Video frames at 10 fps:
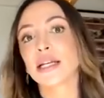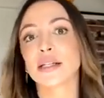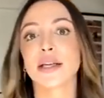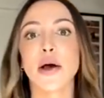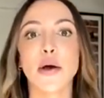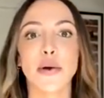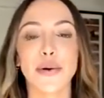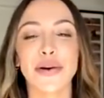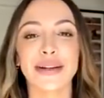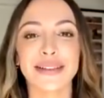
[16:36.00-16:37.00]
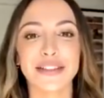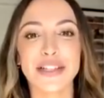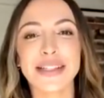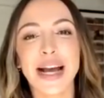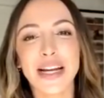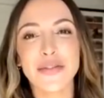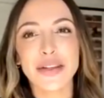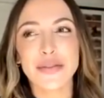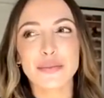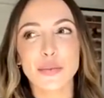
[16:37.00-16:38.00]
so just kind of
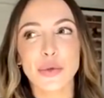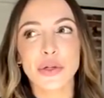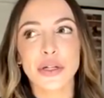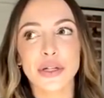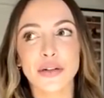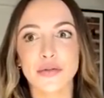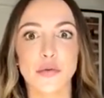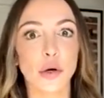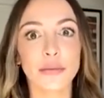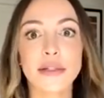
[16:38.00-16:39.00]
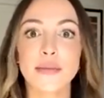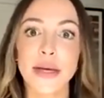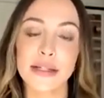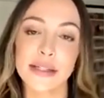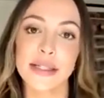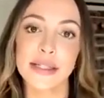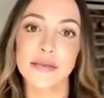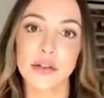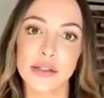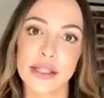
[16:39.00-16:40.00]
even more formal spaces
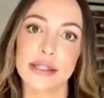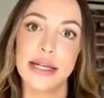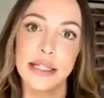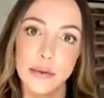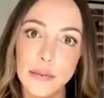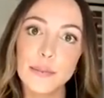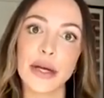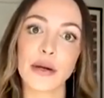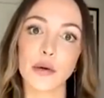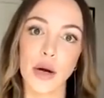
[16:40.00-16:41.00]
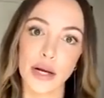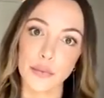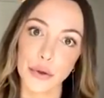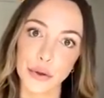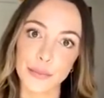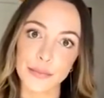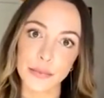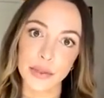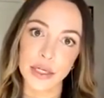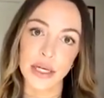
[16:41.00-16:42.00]
versus like the great room
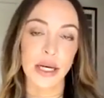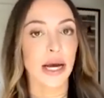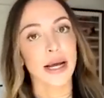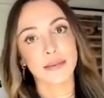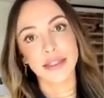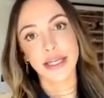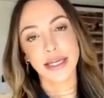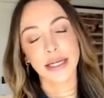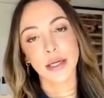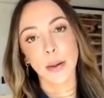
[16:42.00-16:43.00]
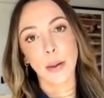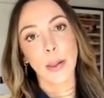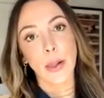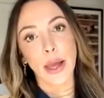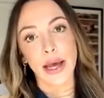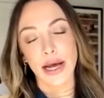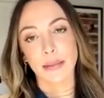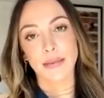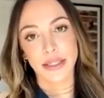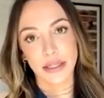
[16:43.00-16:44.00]
I'm yes. seeing. Um,
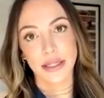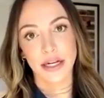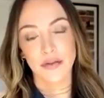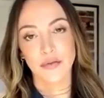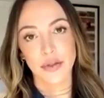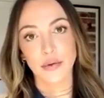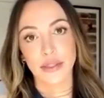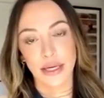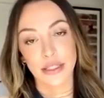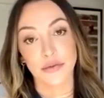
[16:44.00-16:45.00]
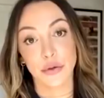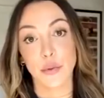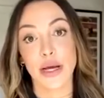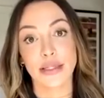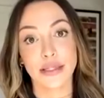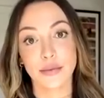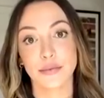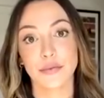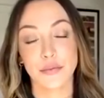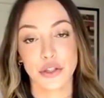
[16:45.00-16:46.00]
I'm seeing a lot of those kinds of requests
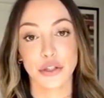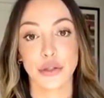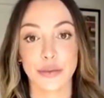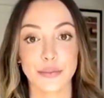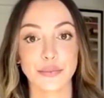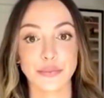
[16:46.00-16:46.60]
for sure. You did.